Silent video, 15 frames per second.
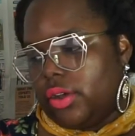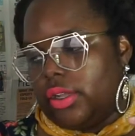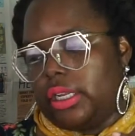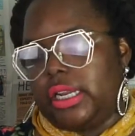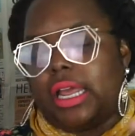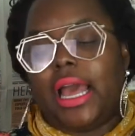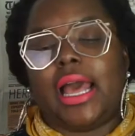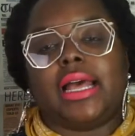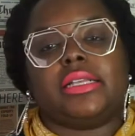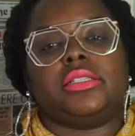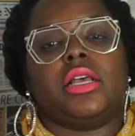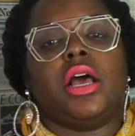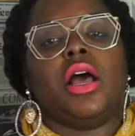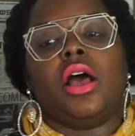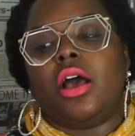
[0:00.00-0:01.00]
And then it has
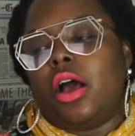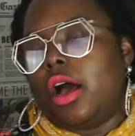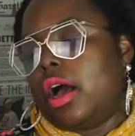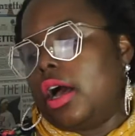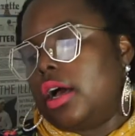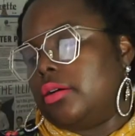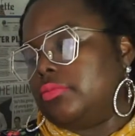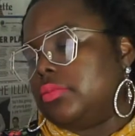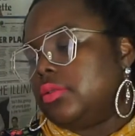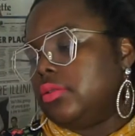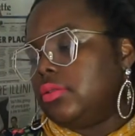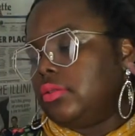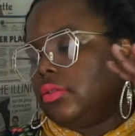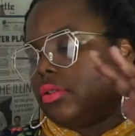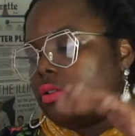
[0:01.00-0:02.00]
um,
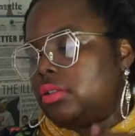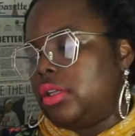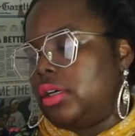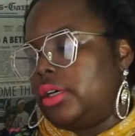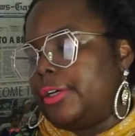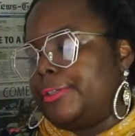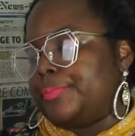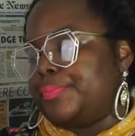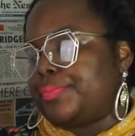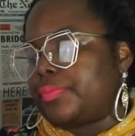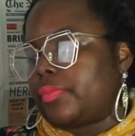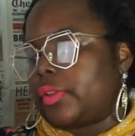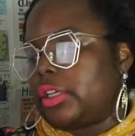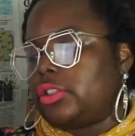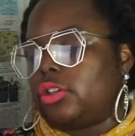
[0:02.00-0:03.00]
the um,
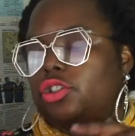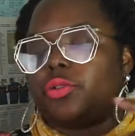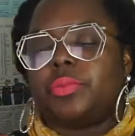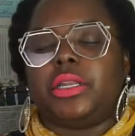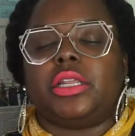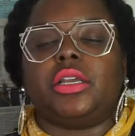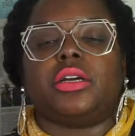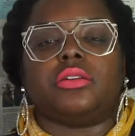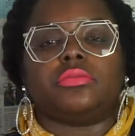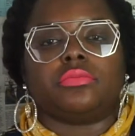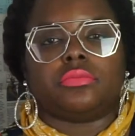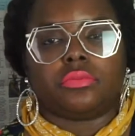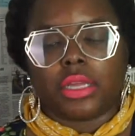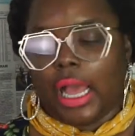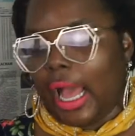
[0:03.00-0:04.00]
social media
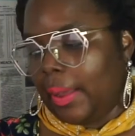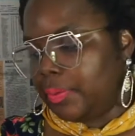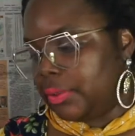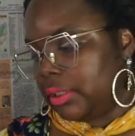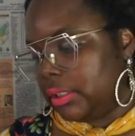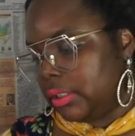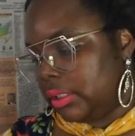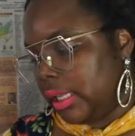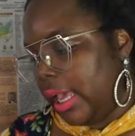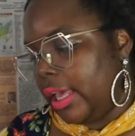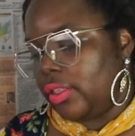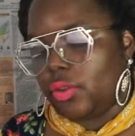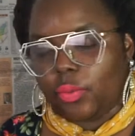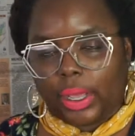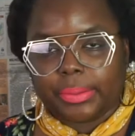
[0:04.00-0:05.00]
options
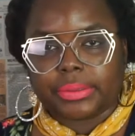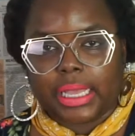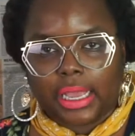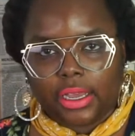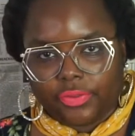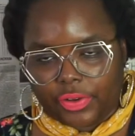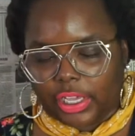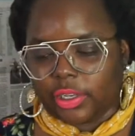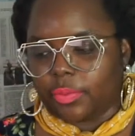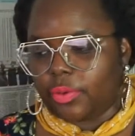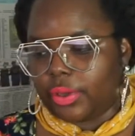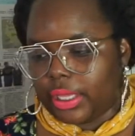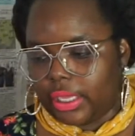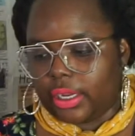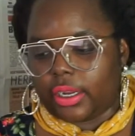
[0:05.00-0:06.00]
and the website available
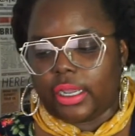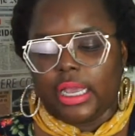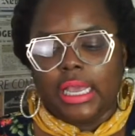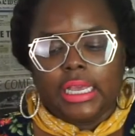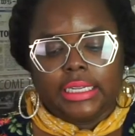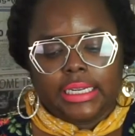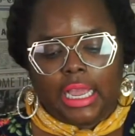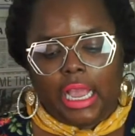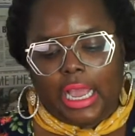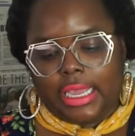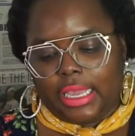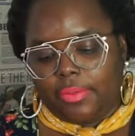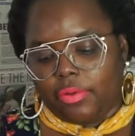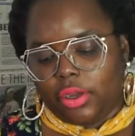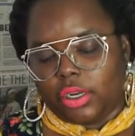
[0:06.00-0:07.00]
here. Now I
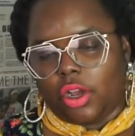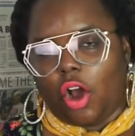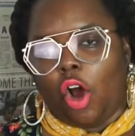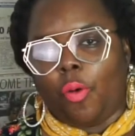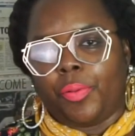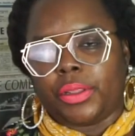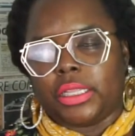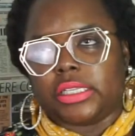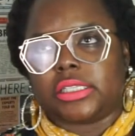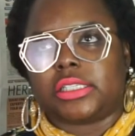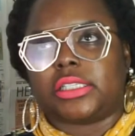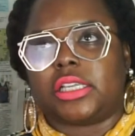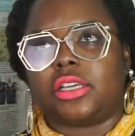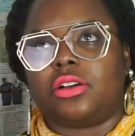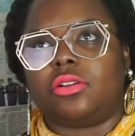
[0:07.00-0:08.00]
am going to open this
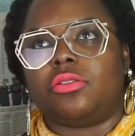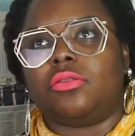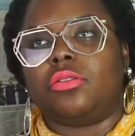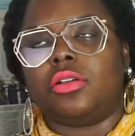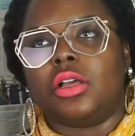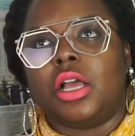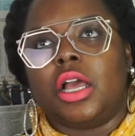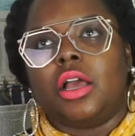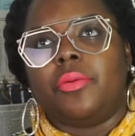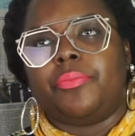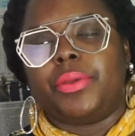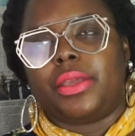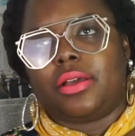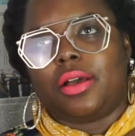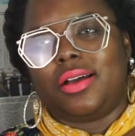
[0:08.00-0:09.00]
seal
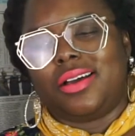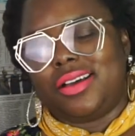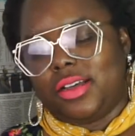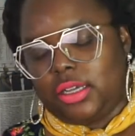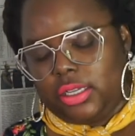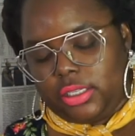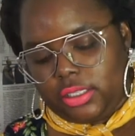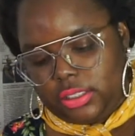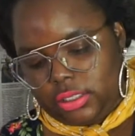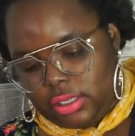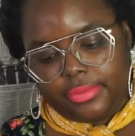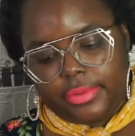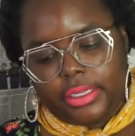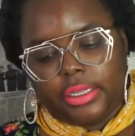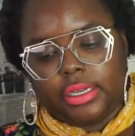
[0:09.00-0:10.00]
because,
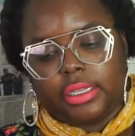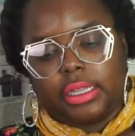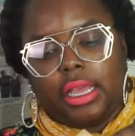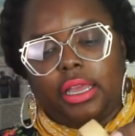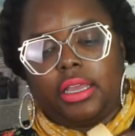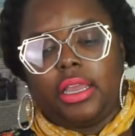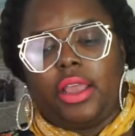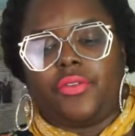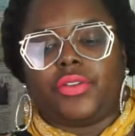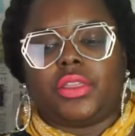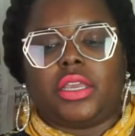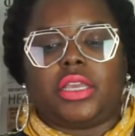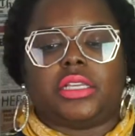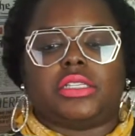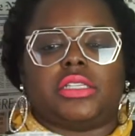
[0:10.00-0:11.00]
and look at that,
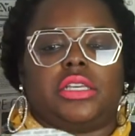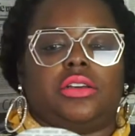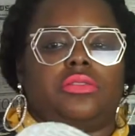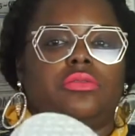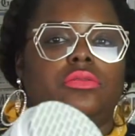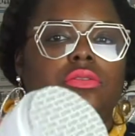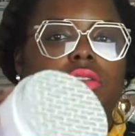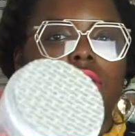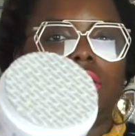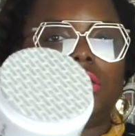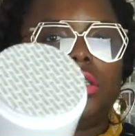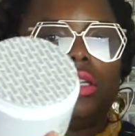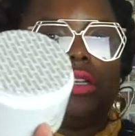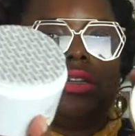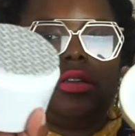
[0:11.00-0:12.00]
everything is sealed to the
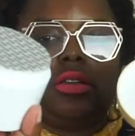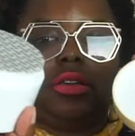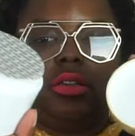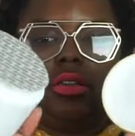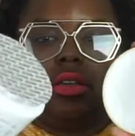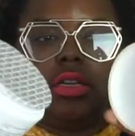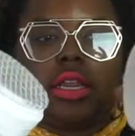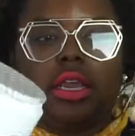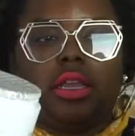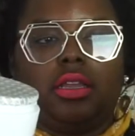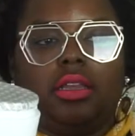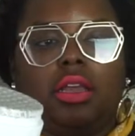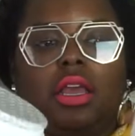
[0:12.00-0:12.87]
T. Look at that.